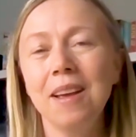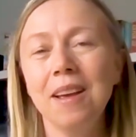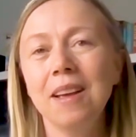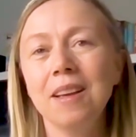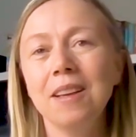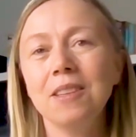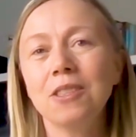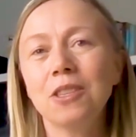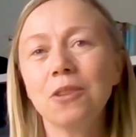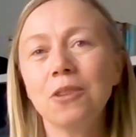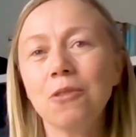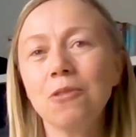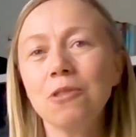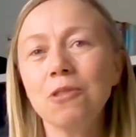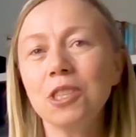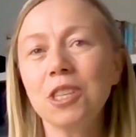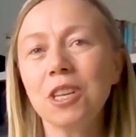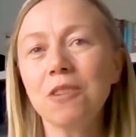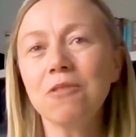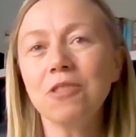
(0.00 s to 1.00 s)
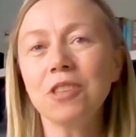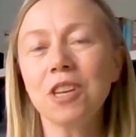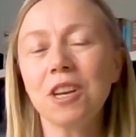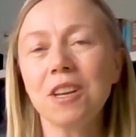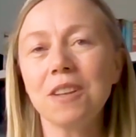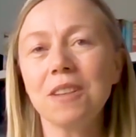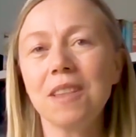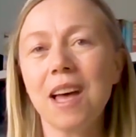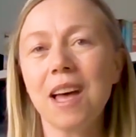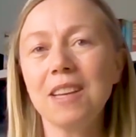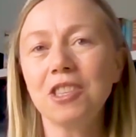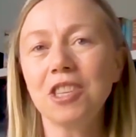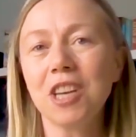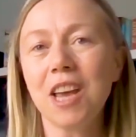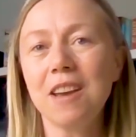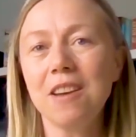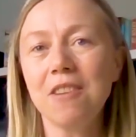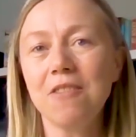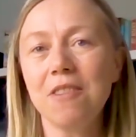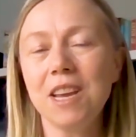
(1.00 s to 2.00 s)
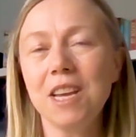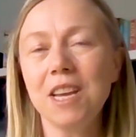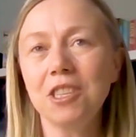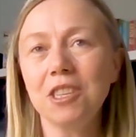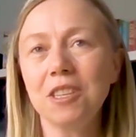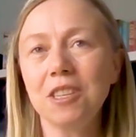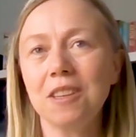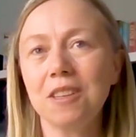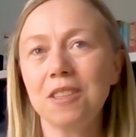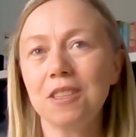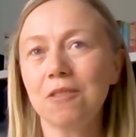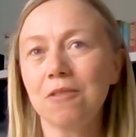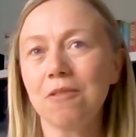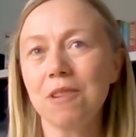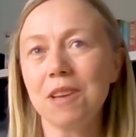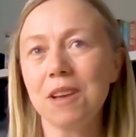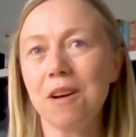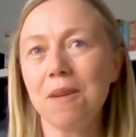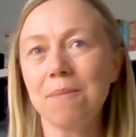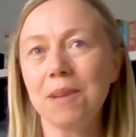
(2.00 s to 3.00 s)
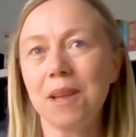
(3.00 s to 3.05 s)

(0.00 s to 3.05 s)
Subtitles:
So those children, that generation that's growing up